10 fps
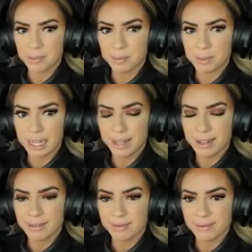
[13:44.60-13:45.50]
link
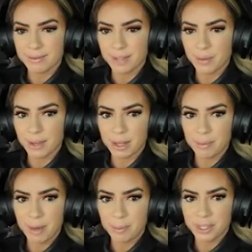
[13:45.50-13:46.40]
that we can
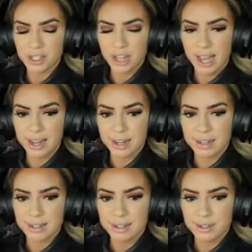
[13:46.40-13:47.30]
pop in chat?
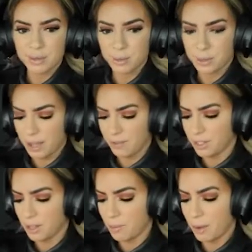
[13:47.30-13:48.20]
We would love to
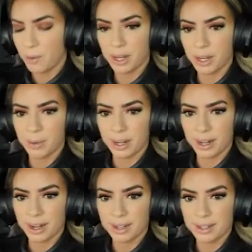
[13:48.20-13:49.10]
know about what you're working
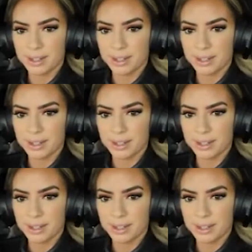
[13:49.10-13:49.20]
on.